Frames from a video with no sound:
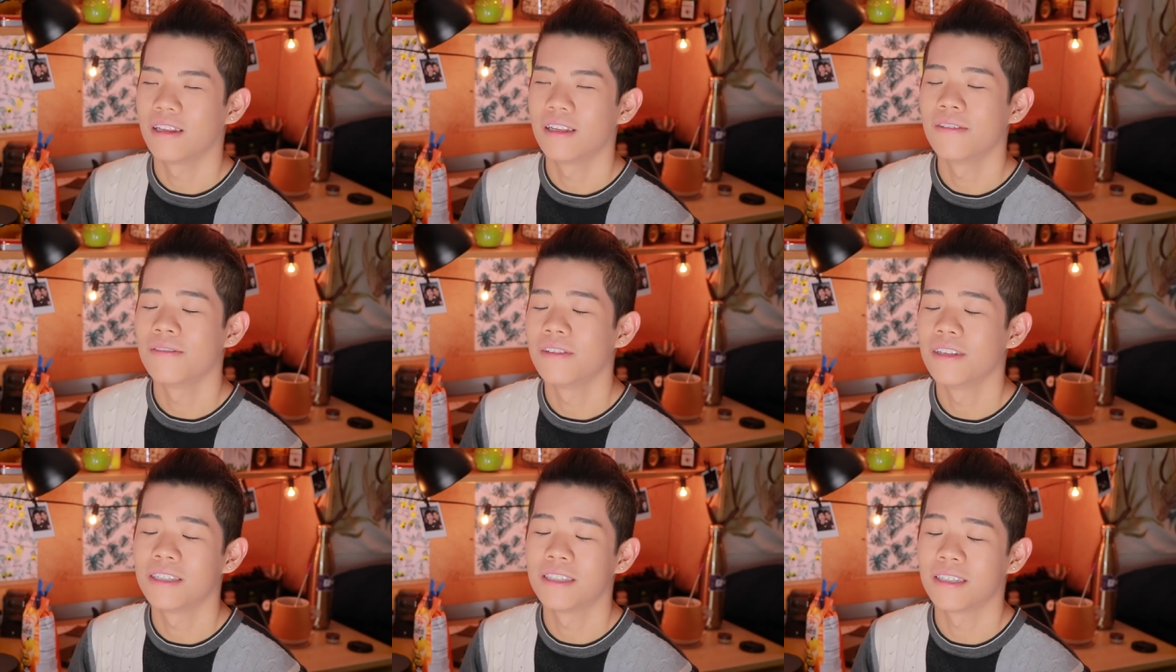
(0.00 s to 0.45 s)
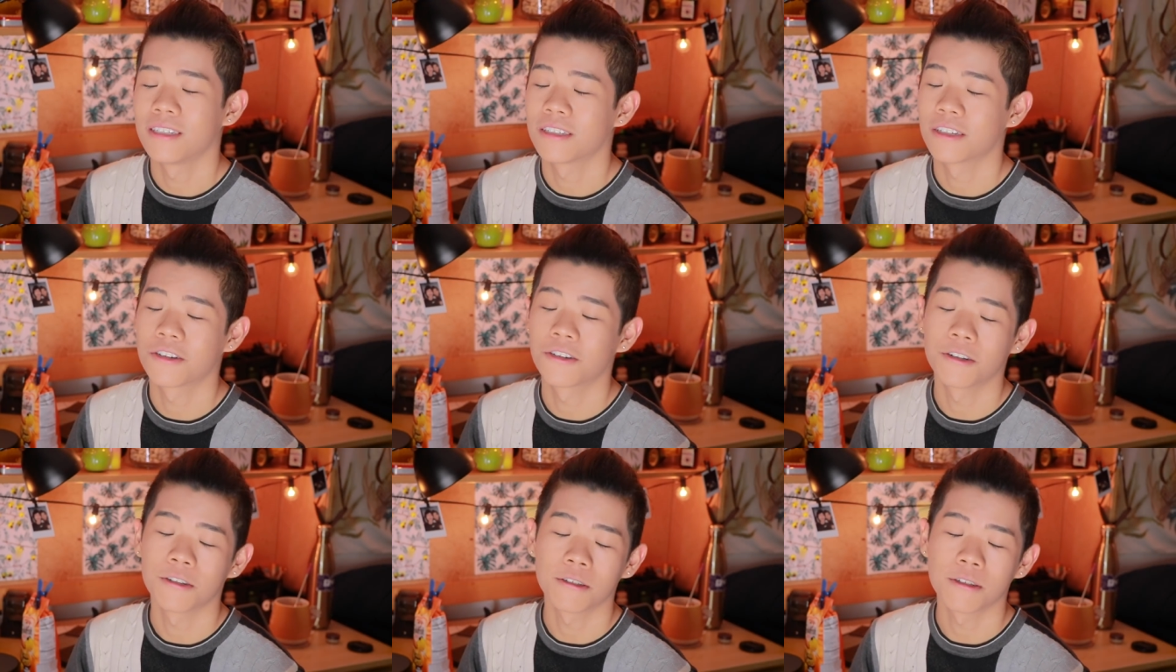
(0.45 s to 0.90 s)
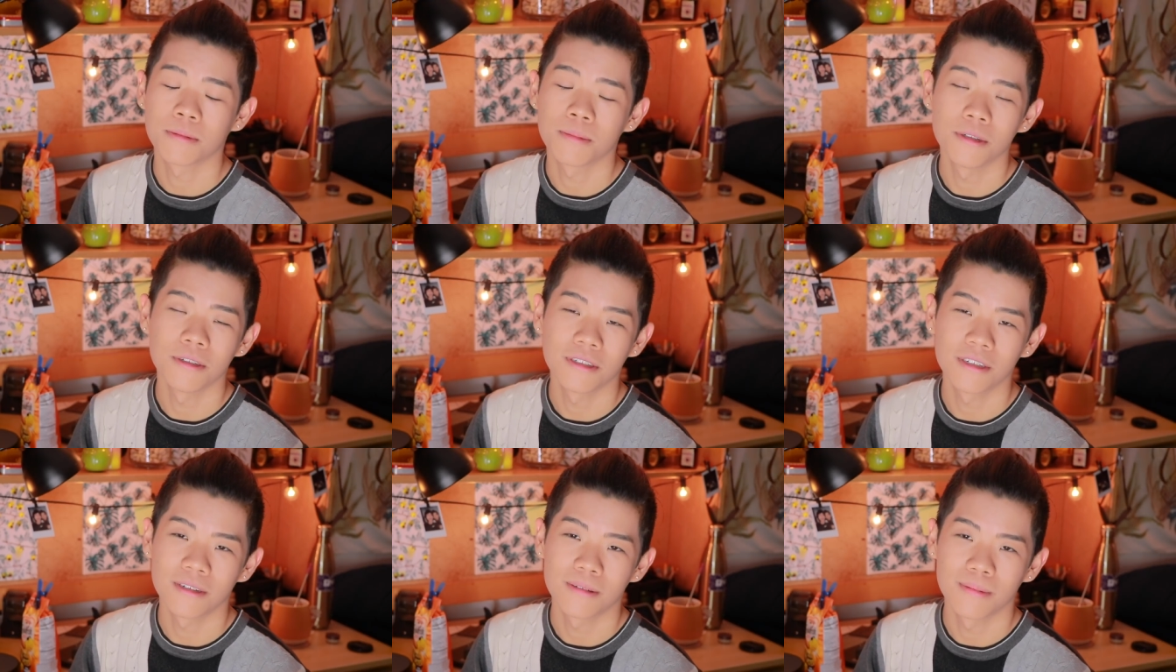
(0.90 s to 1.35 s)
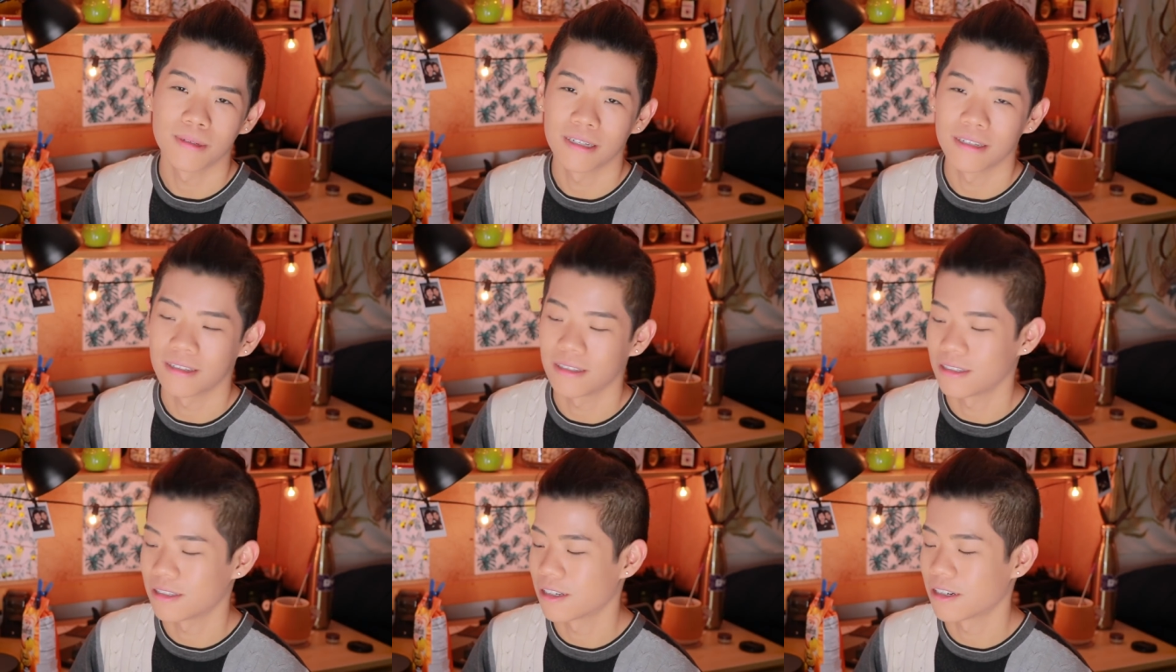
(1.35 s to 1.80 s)
I love listening to Christmas music
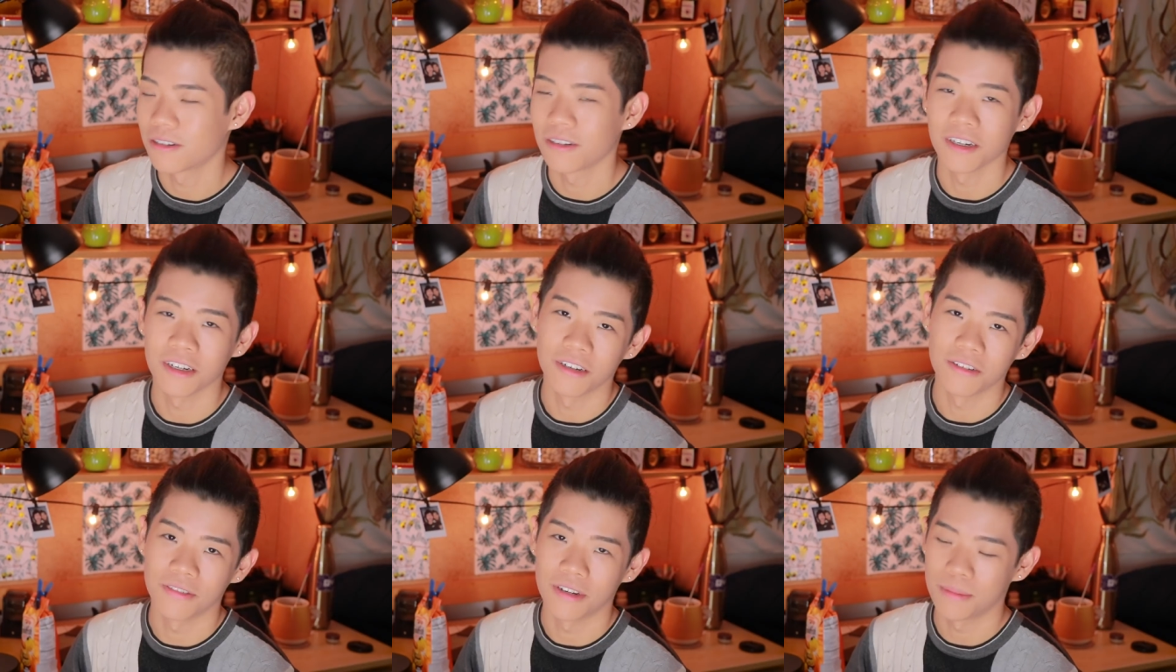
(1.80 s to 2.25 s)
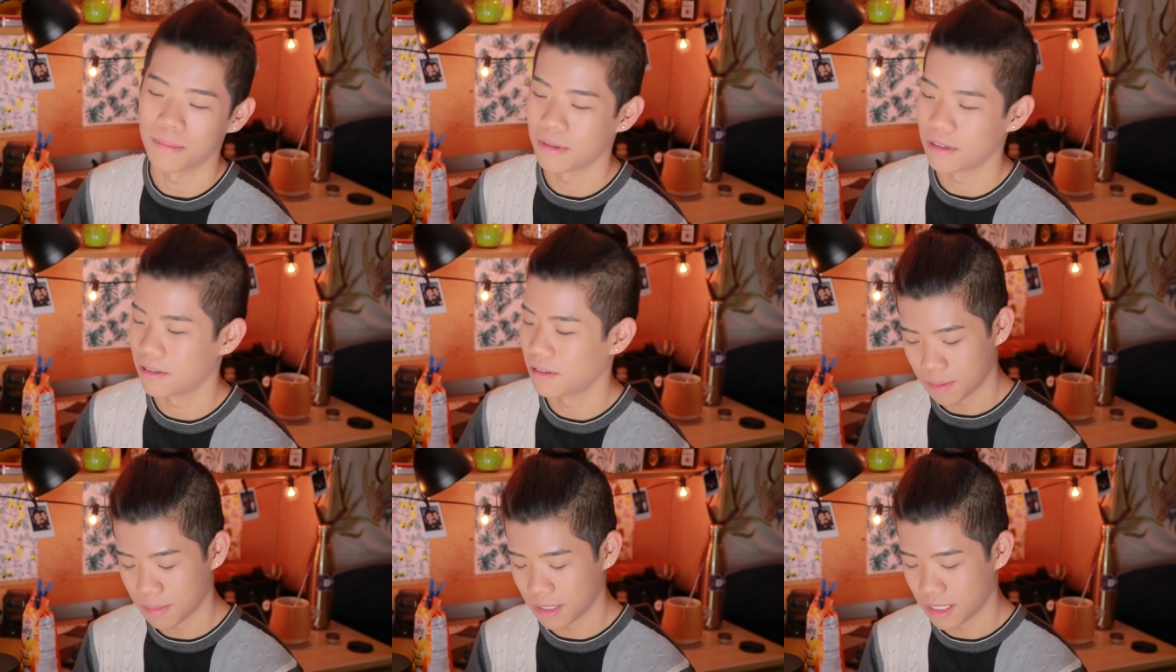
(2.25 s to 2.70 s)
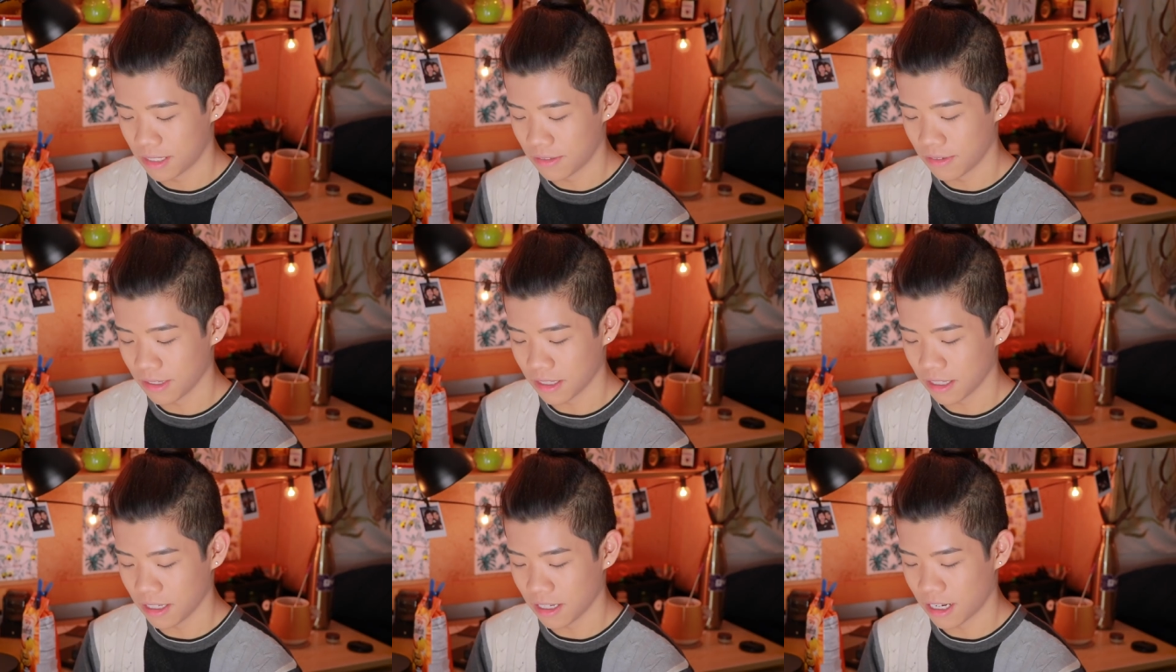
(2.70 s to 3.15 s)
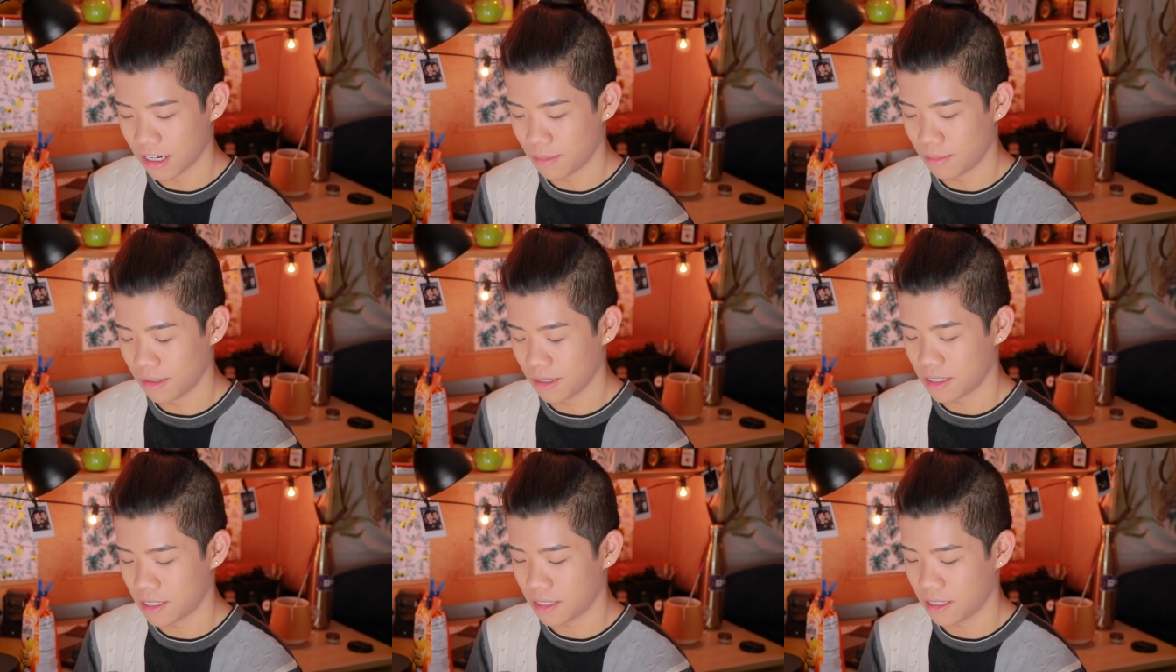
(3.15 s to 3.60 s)
because it's already November. Specifically,
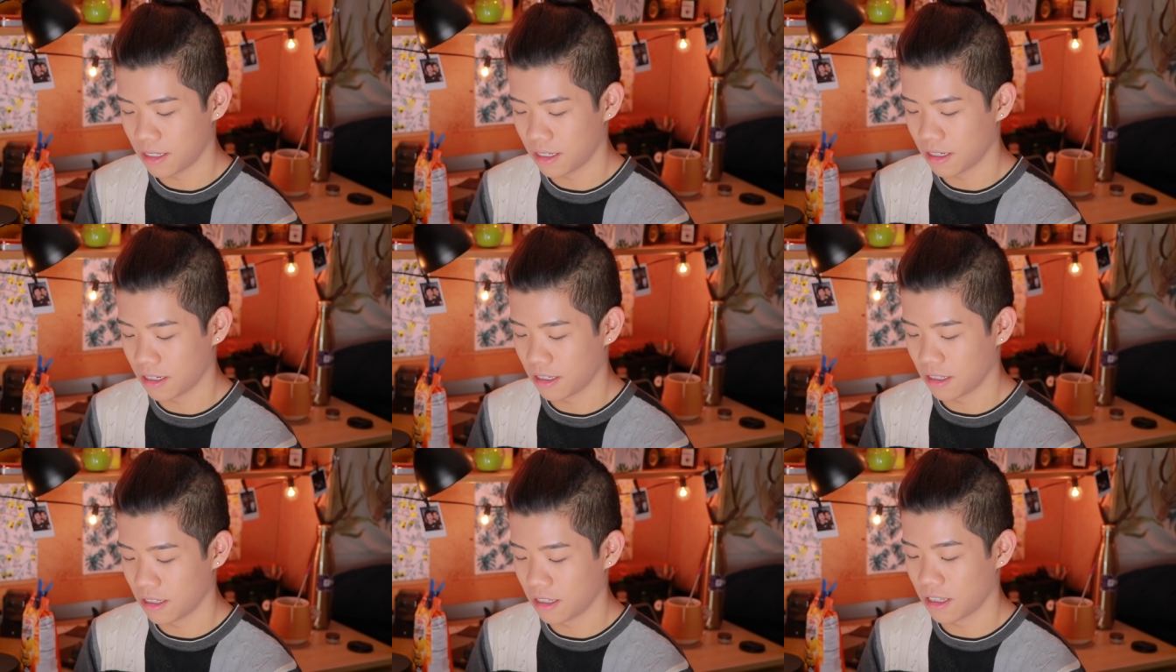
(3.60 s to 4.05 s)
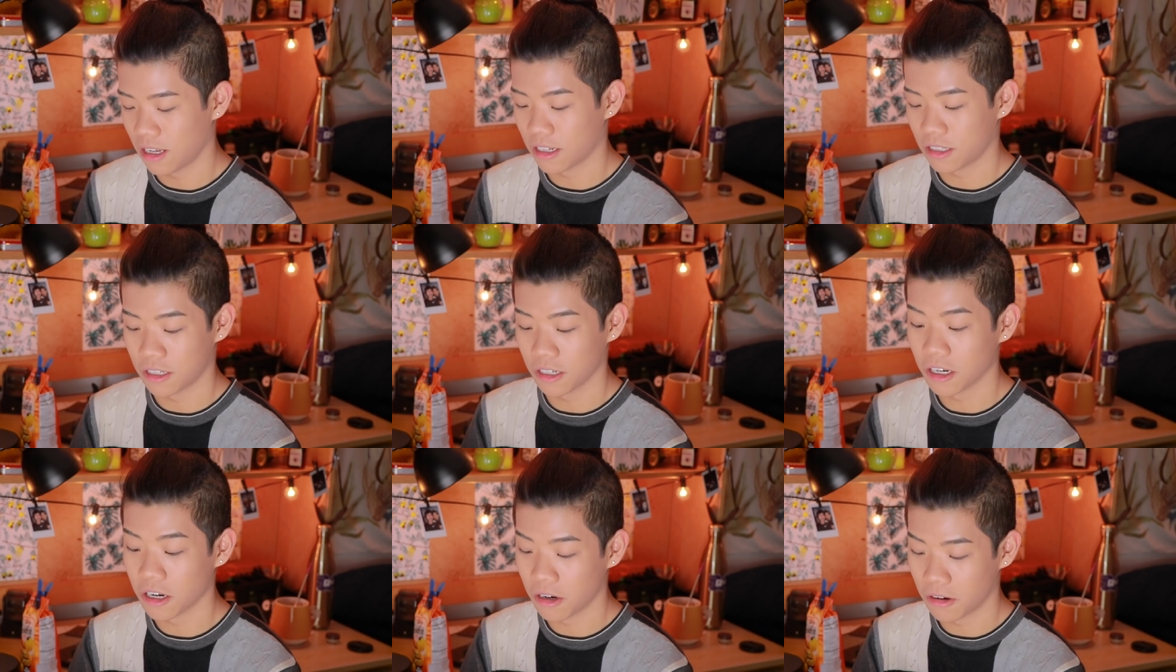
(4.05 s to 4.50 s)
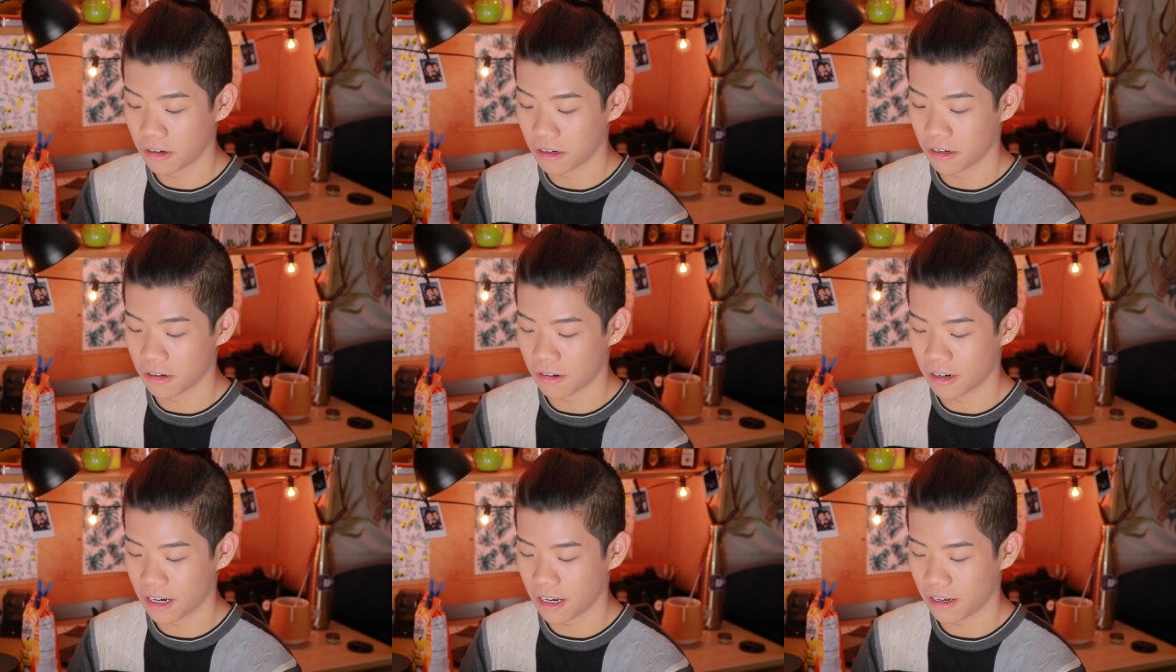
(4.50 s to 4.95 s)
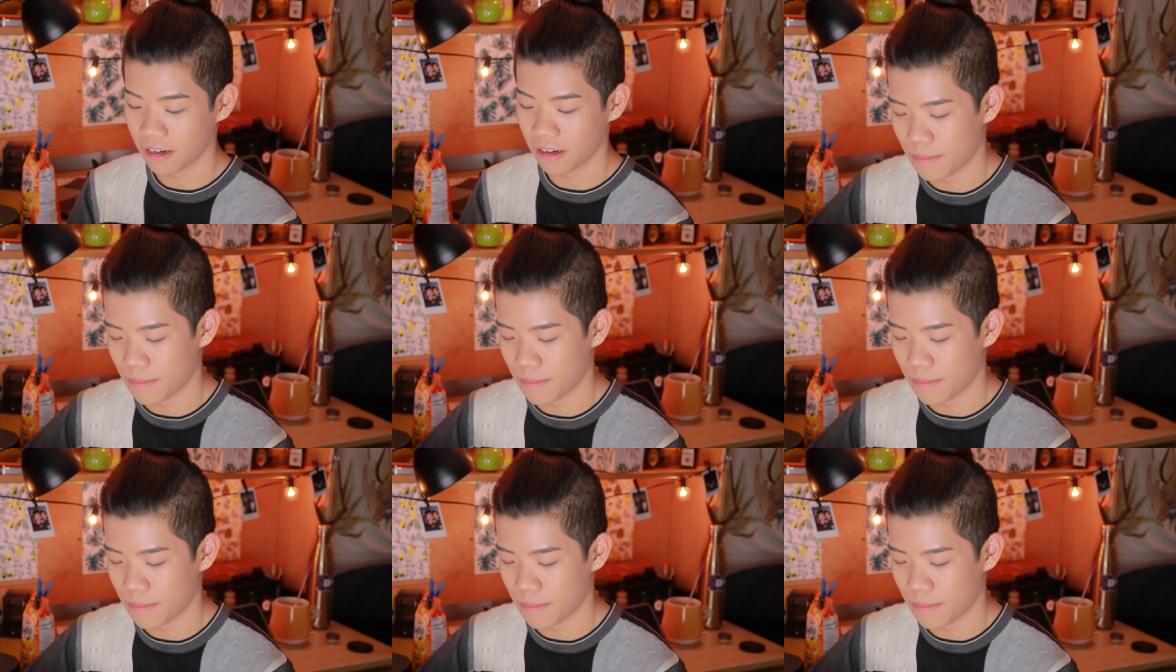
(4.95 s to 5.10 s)
I'm listening a lot to Conan Gray.